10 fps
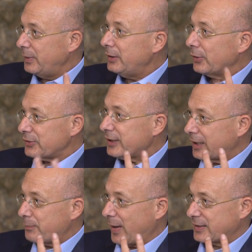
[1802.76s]
We lost the
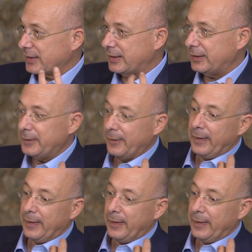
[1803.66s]
capacity,